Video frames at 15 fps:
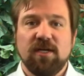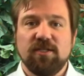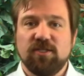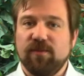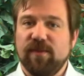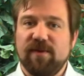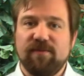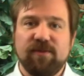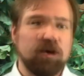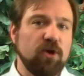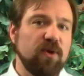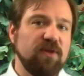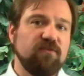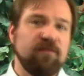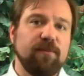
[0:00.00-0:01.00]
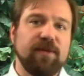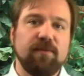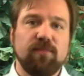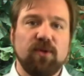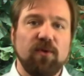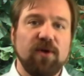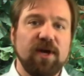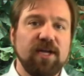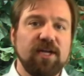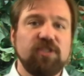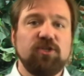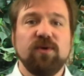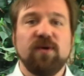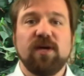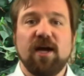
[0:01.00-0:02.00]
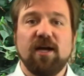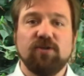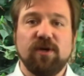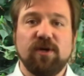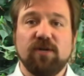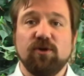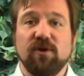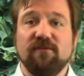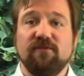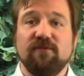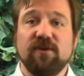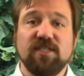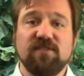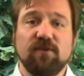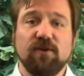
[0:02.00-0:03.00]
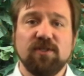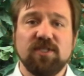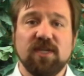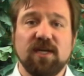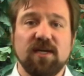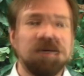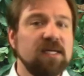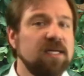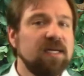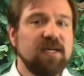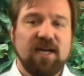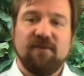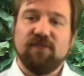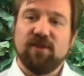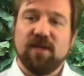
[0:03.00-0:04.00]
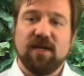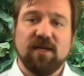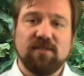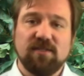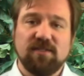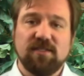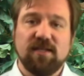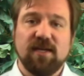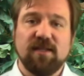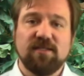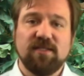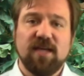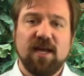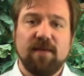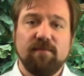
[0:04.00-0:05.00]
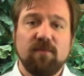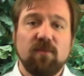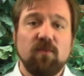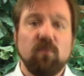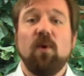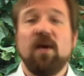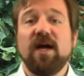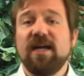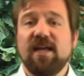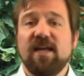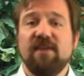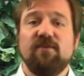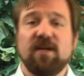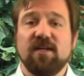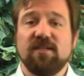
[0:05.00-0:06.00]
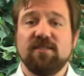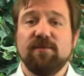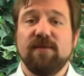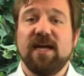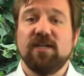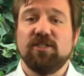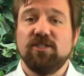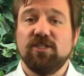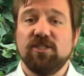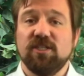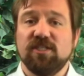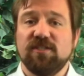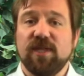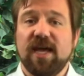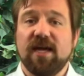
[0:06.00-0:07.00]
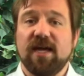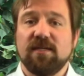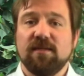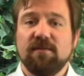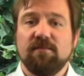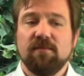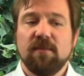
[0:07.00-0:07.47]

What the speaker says: So maybe they're going from an employee to a contractor or vice versa. Everything else is staying the same. Why not give a custom action just for that?